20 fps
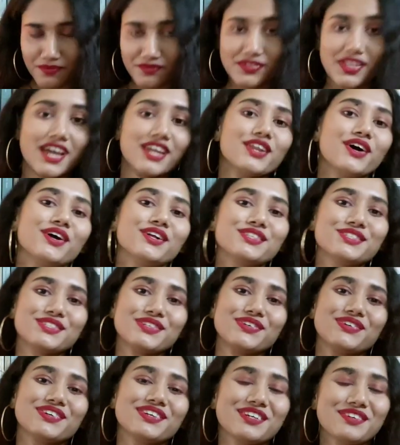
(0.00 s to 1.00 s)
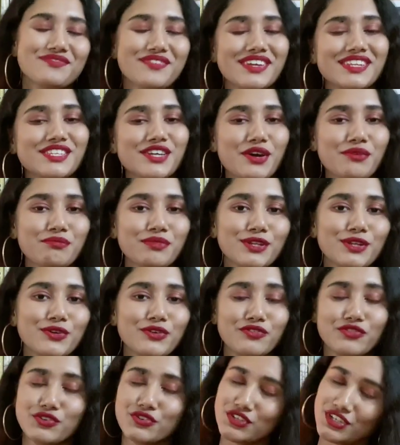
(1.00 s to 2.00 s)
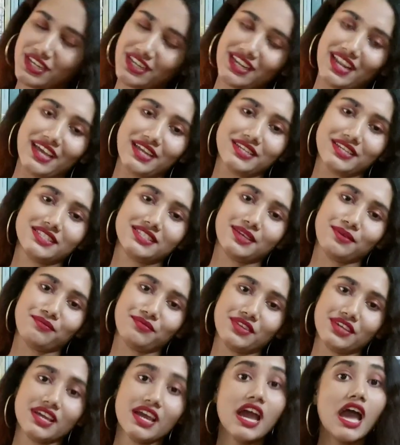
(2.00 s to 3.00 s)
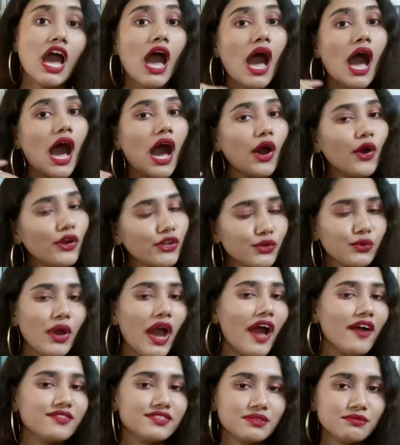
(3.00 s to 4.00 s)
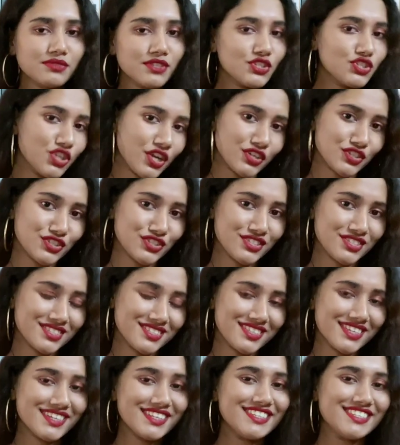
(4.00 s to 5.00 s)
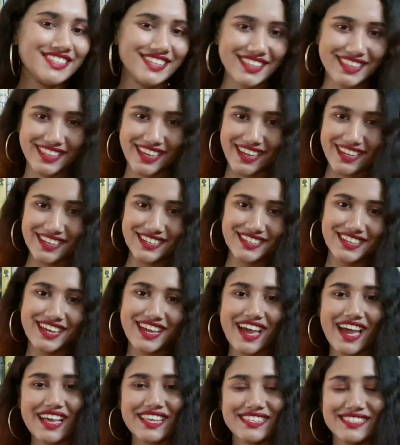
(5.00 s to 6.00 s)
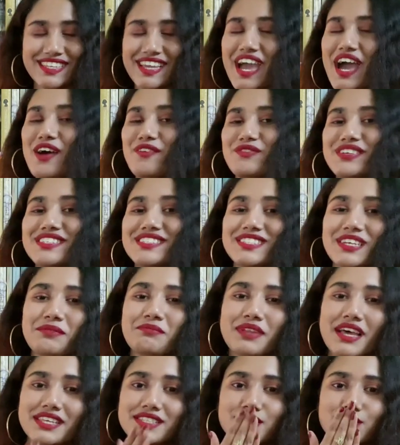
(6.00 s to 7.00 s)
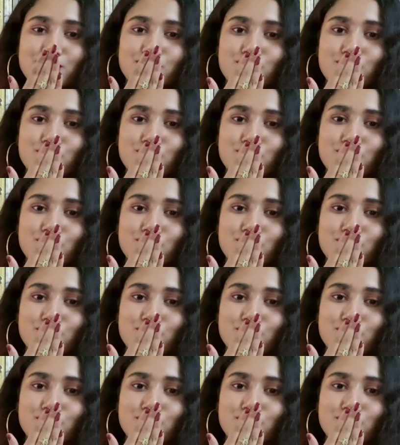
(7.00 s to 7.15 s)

And also comment down below if you really liked something or you have some suggestions. Till then, stay happy, stay blessed.